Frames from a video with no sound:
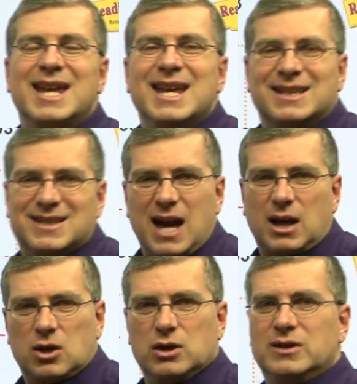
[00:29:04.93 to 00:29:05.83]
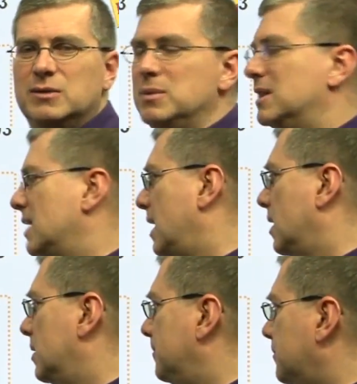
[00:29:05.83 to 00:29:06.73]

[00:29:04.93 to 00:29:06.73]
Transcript: It's not good to be tired.